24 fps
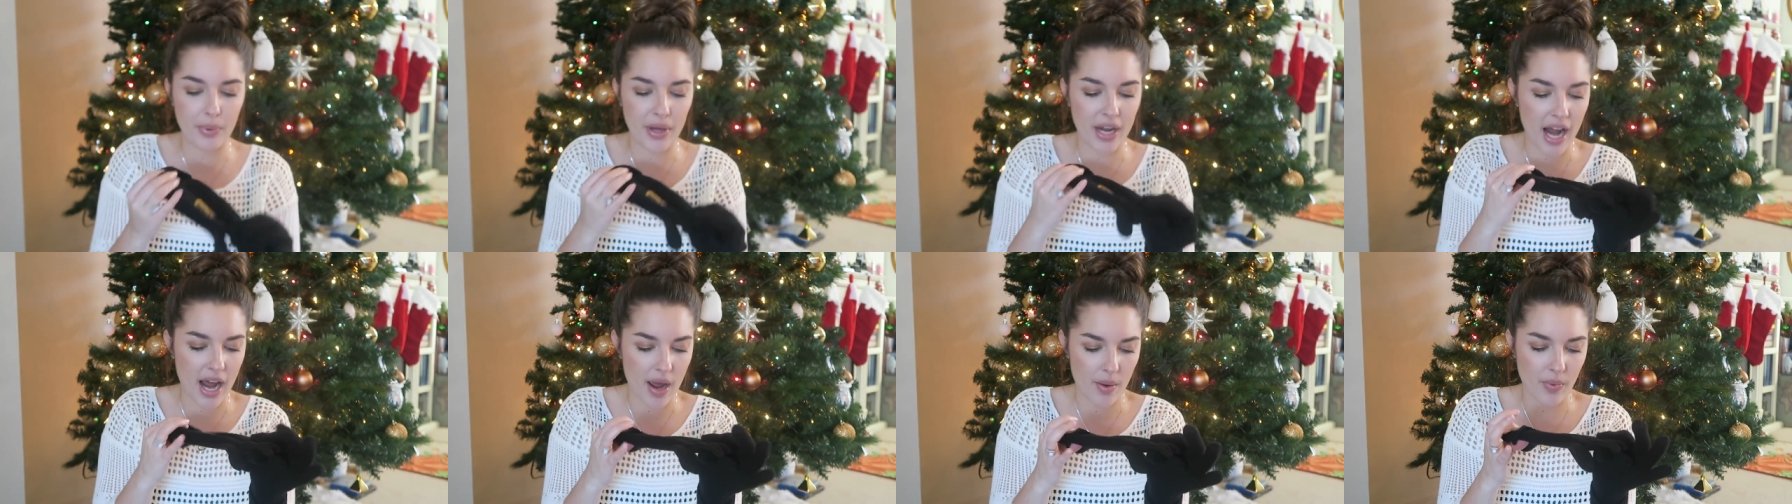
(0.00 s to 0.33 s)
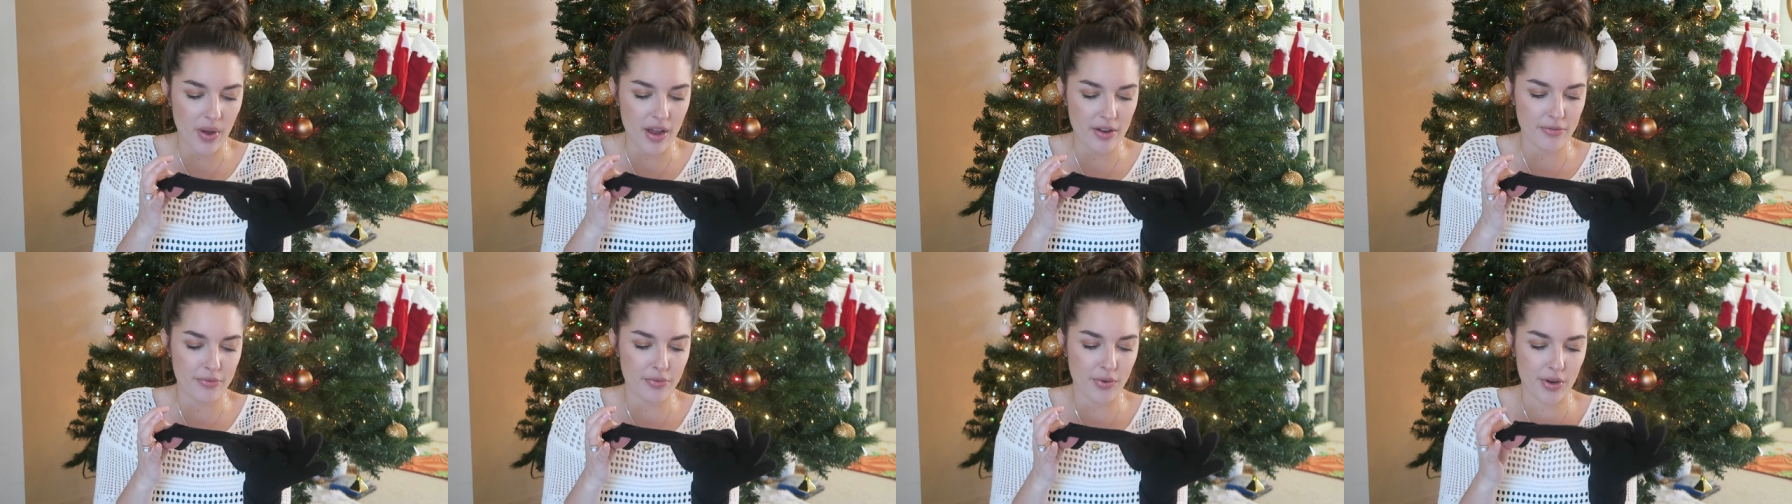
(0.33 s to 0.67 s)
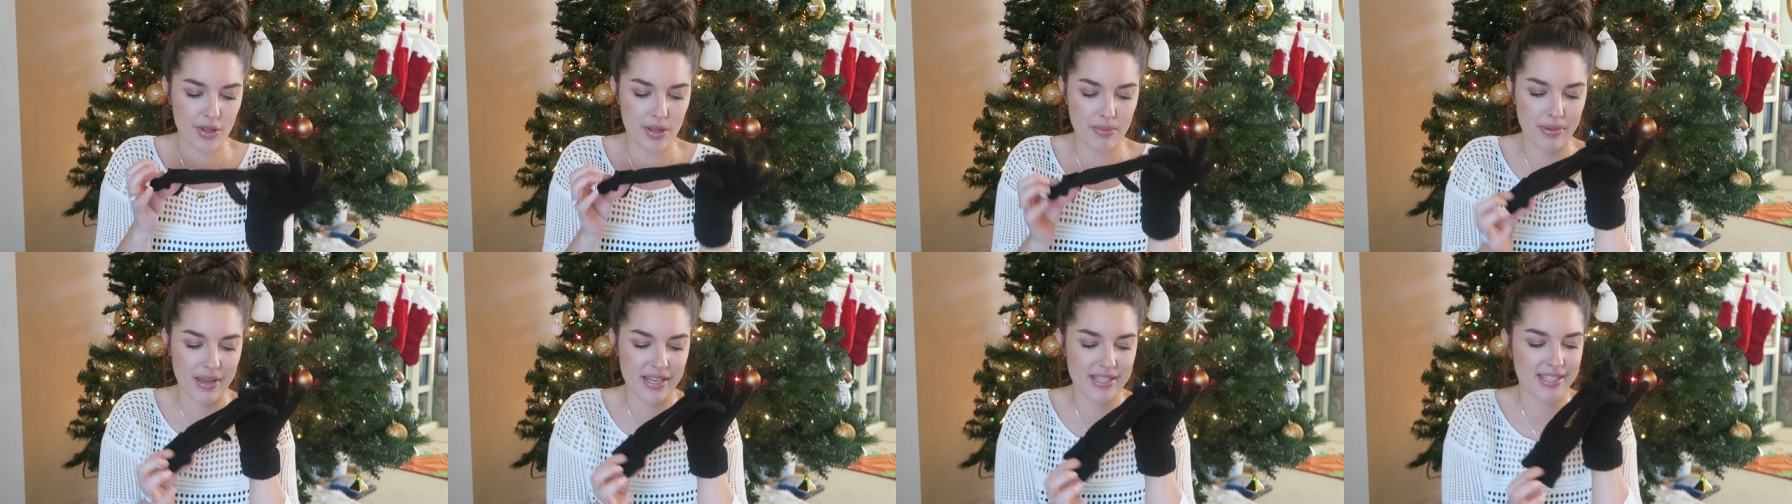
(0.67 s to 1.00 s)
but I went
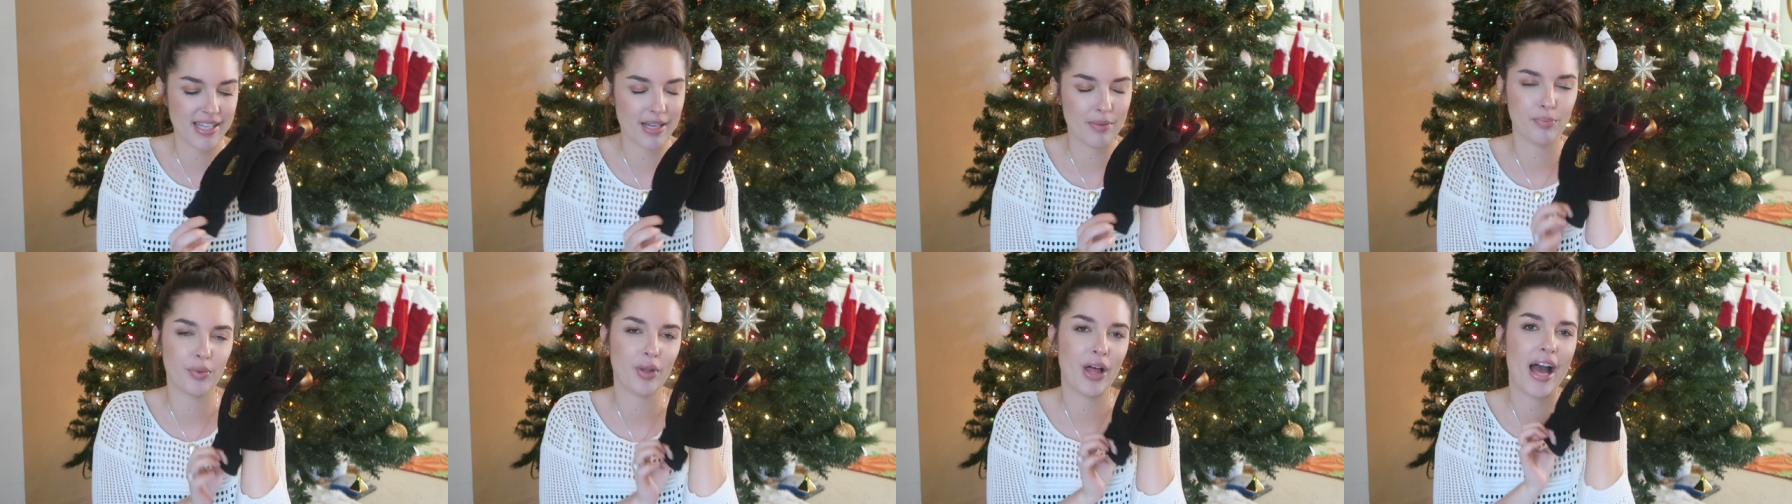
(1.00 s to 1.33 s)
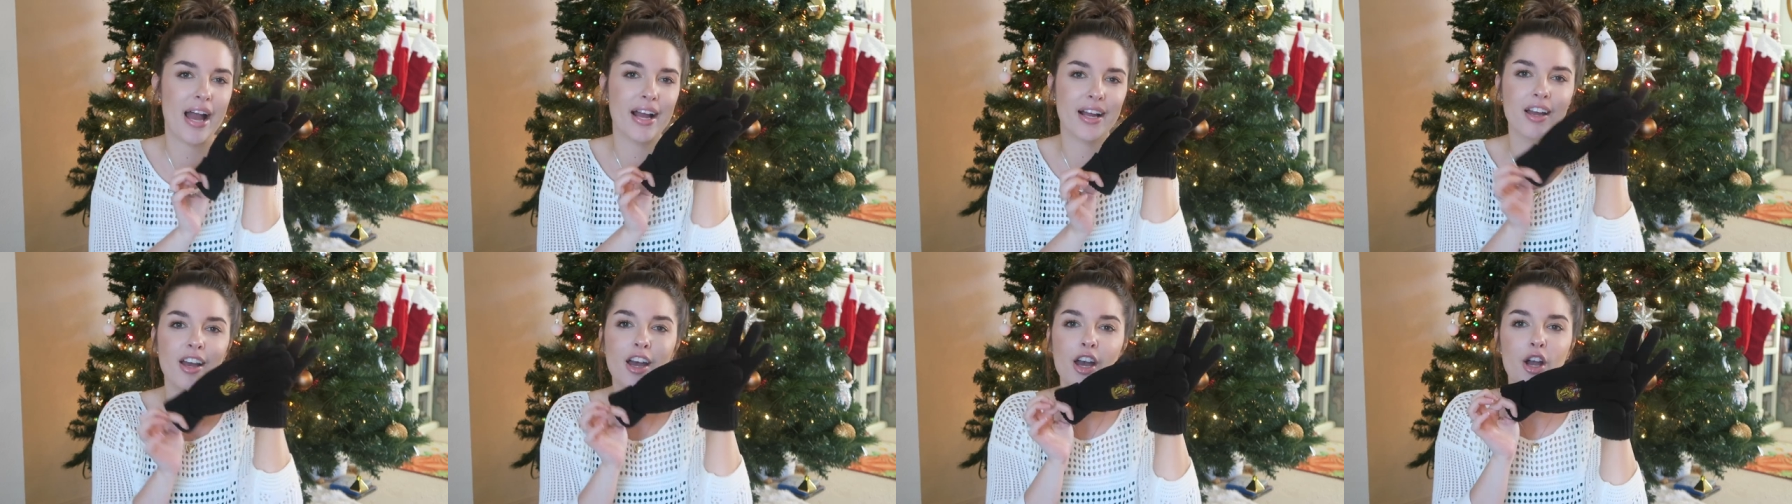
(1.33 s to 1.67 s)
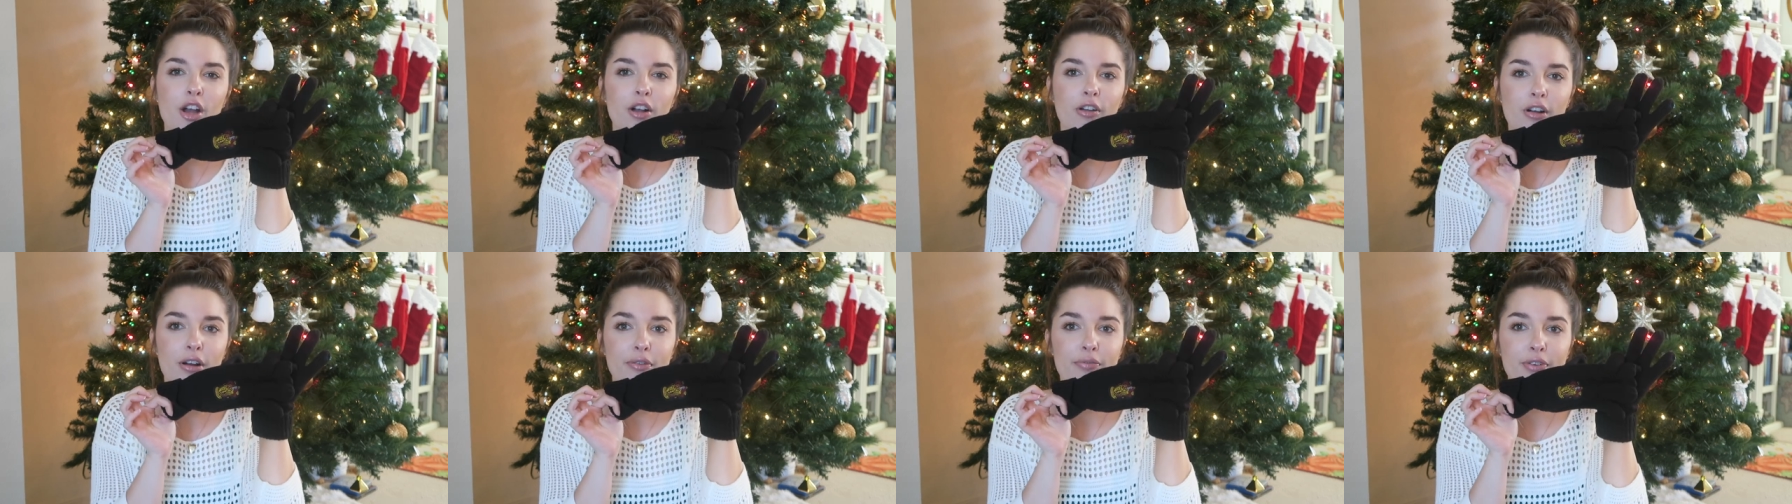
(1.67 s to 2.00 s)
for the basic black
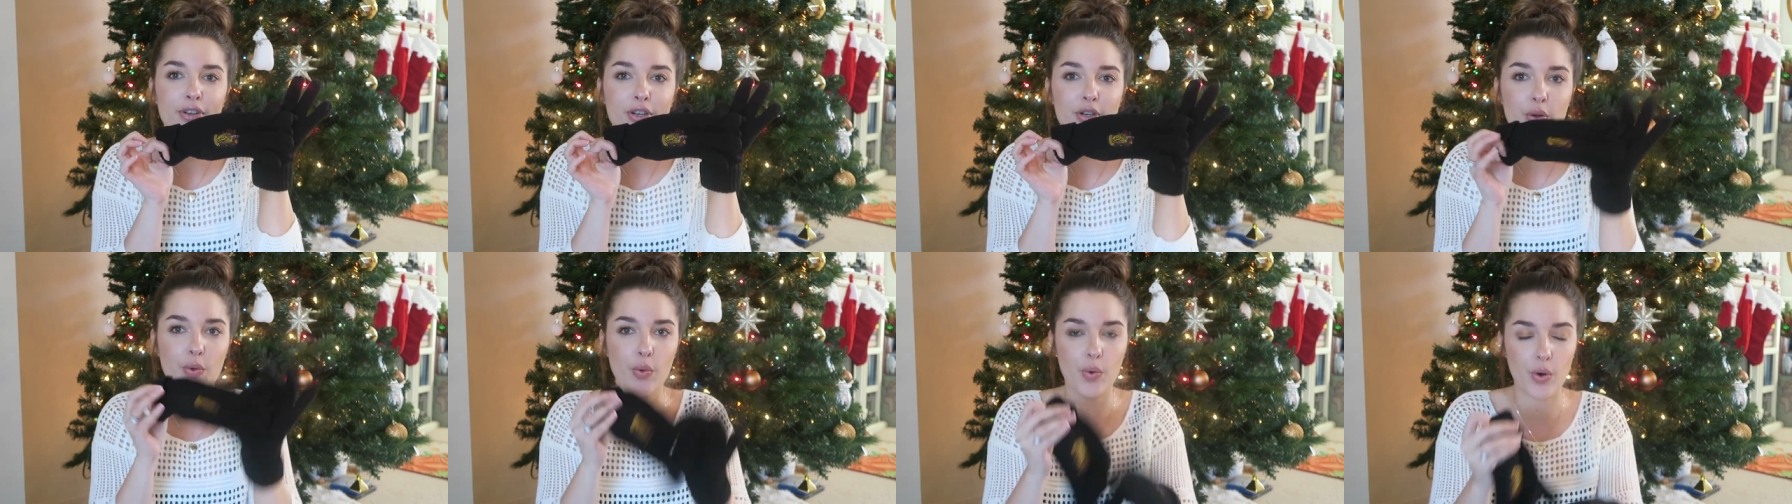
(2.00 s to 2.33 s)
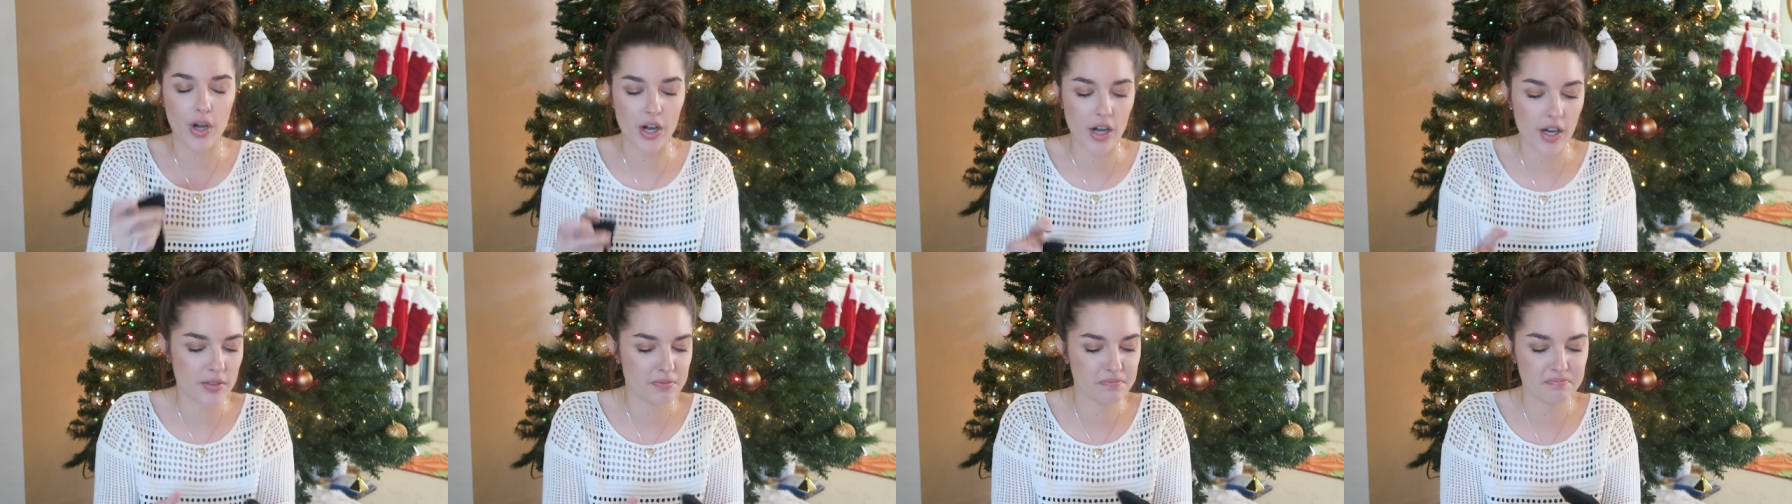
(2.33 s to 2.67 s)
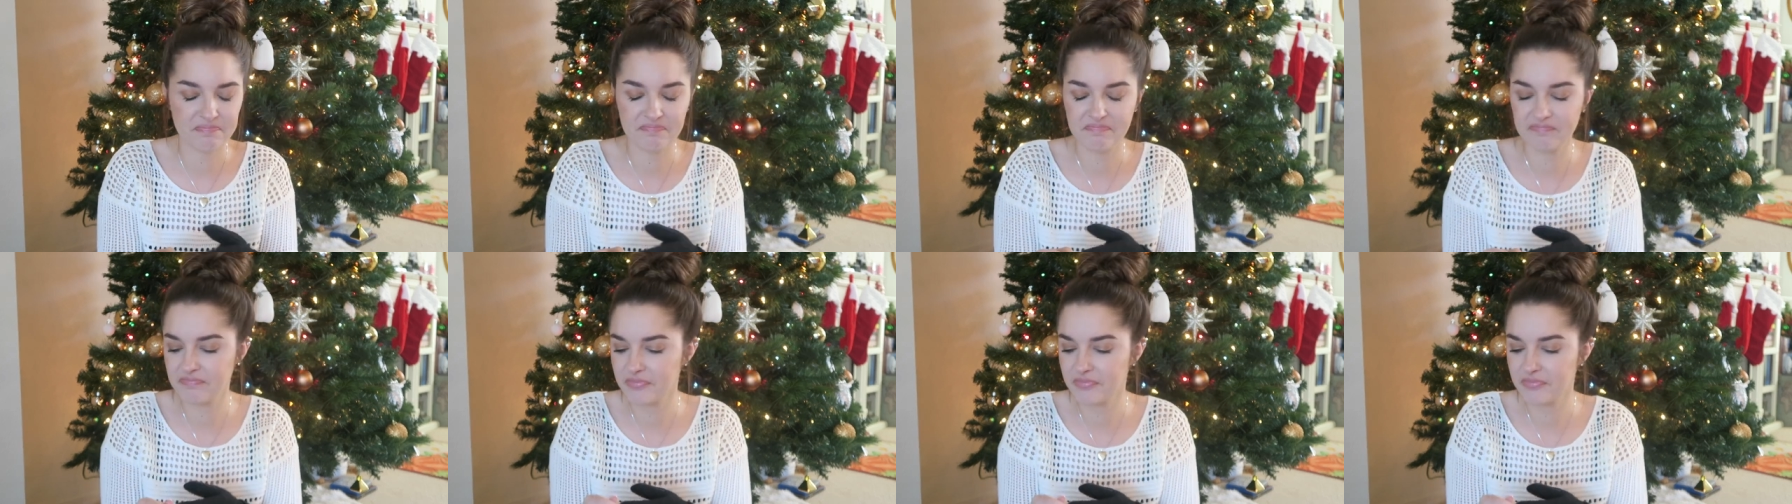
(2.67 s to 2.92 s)
Gryffindor